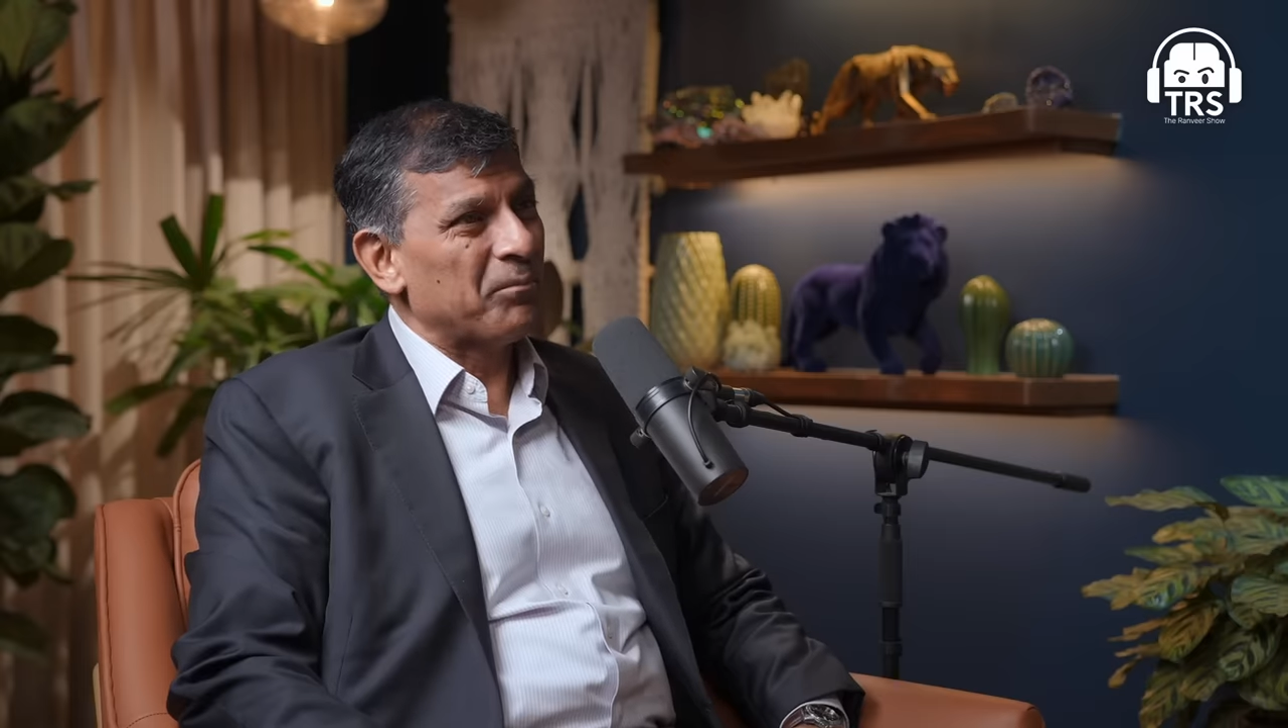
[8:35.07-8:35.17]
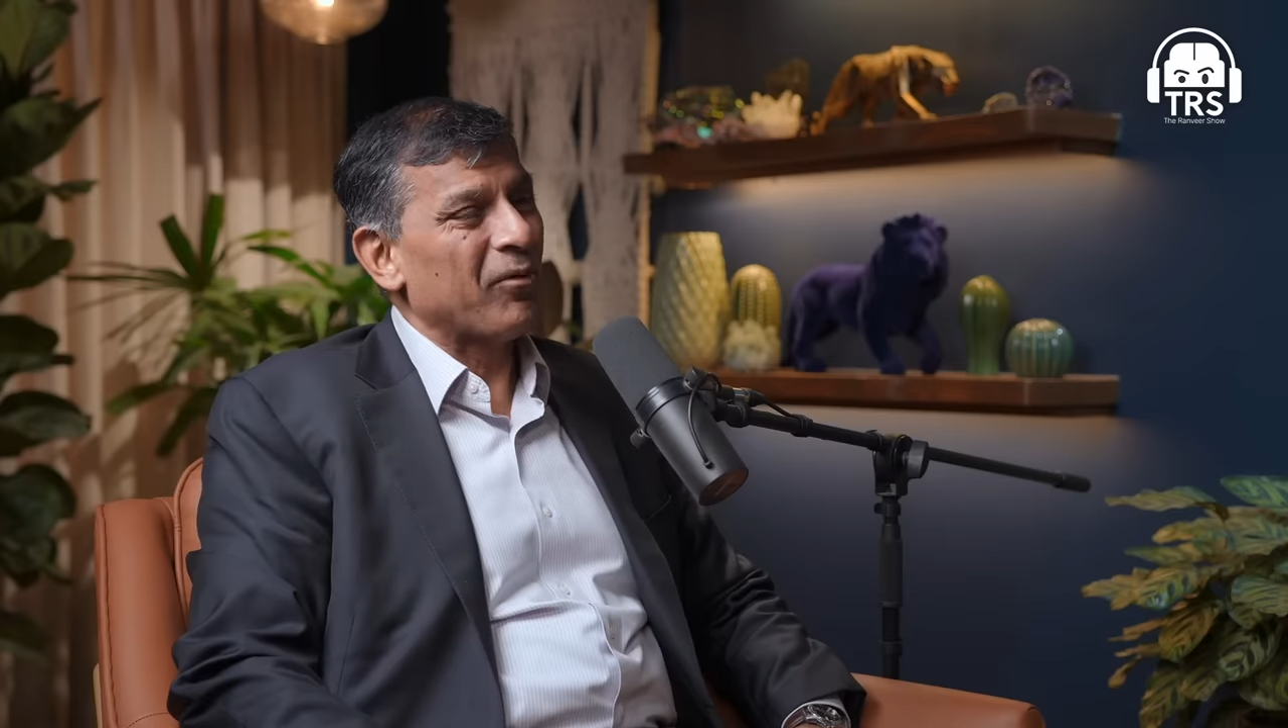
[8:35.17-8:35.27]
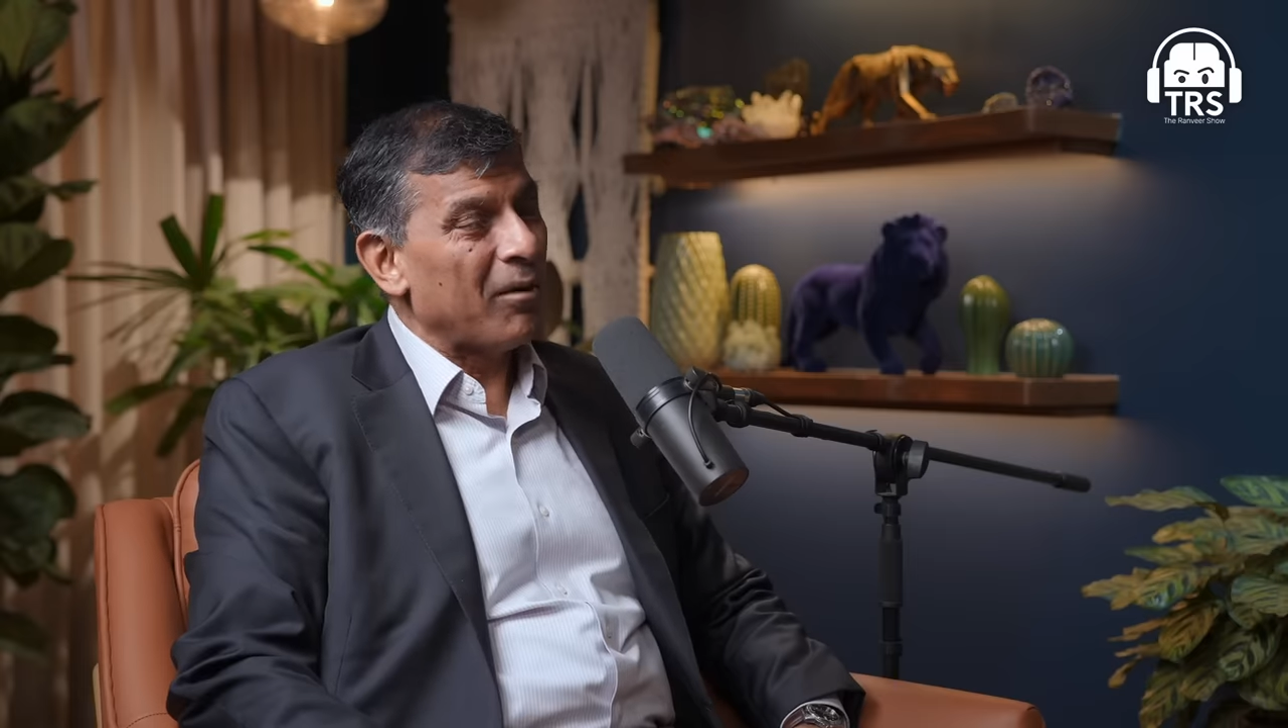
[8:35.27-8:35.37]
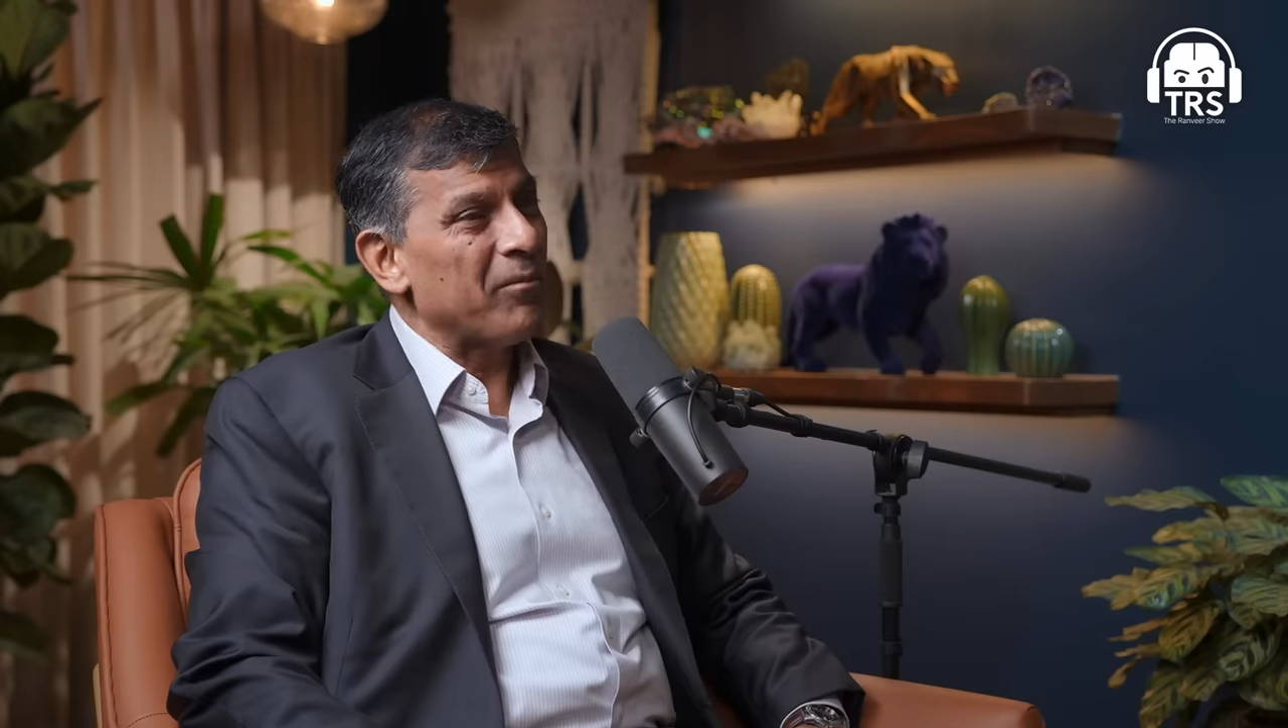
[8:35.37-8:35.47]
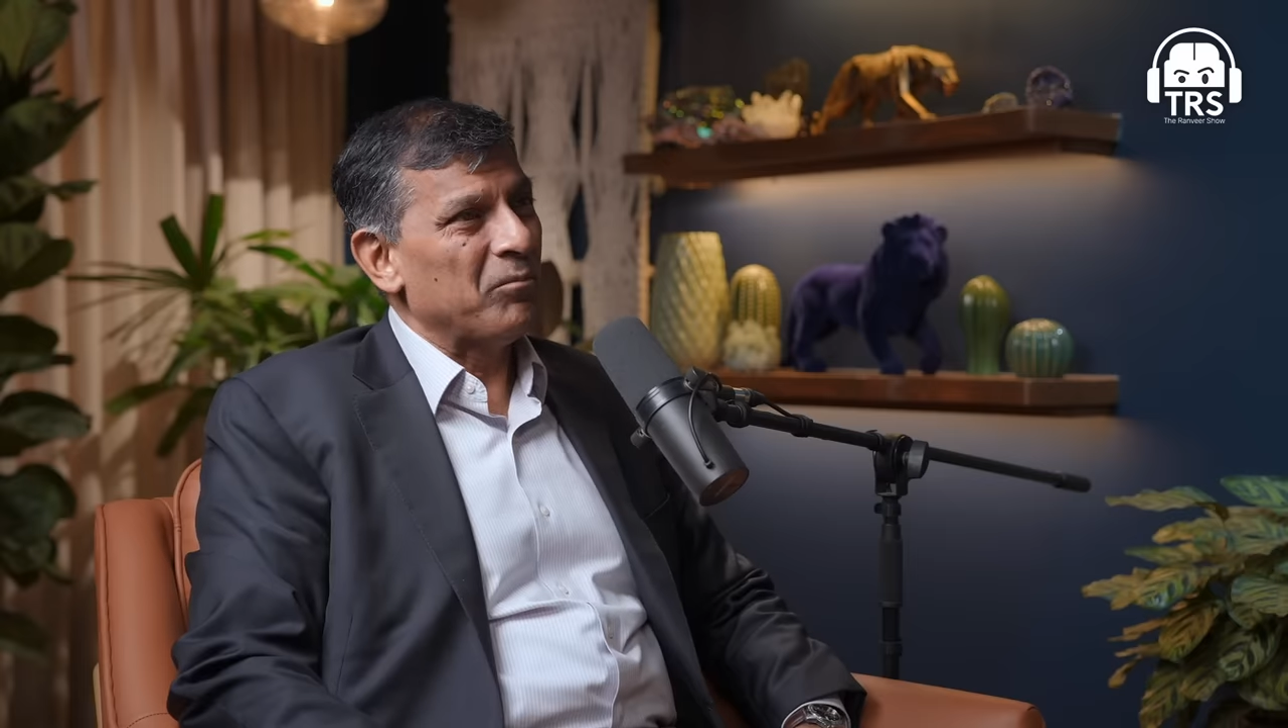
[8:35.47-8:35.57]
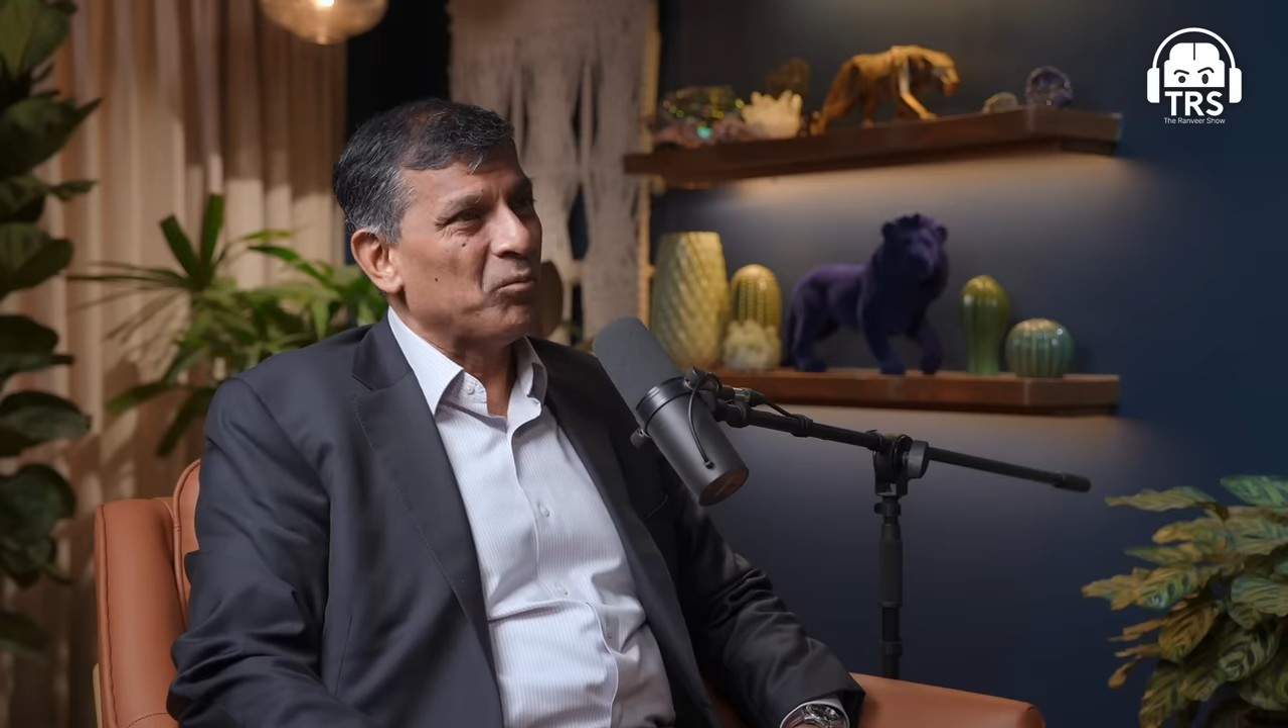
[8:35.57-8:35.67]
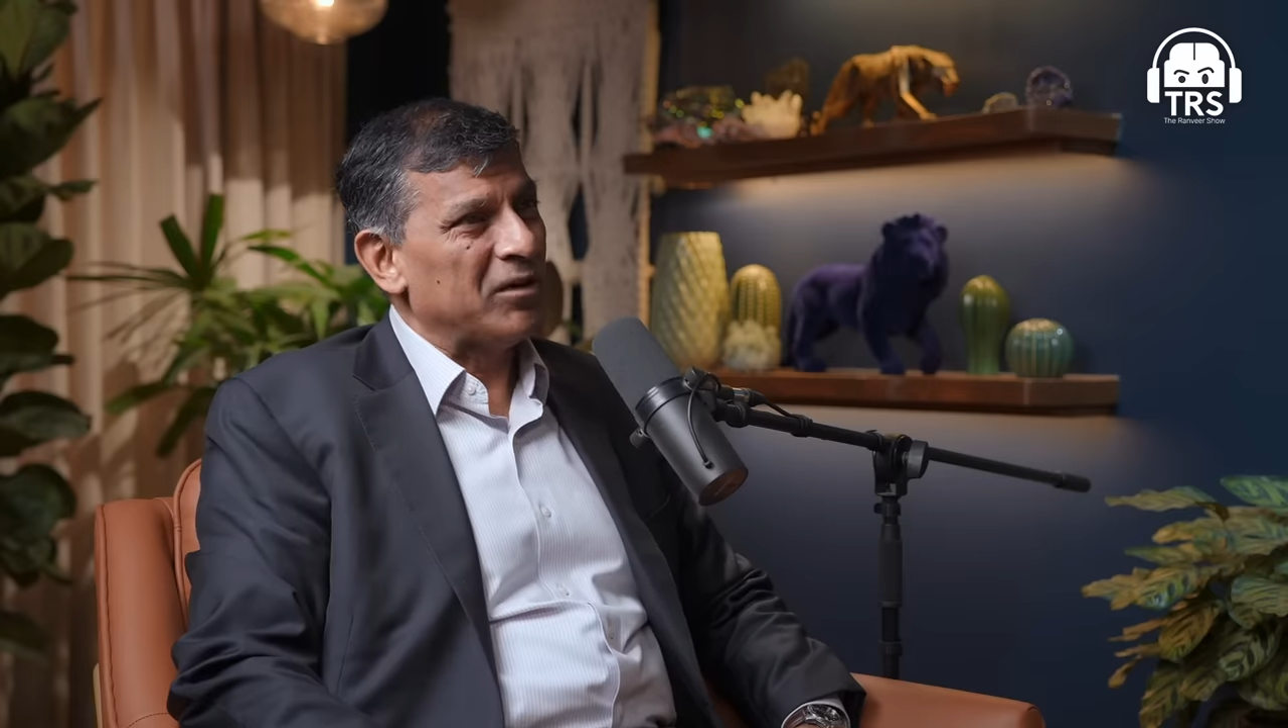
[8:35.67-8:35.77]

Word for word: is a problem,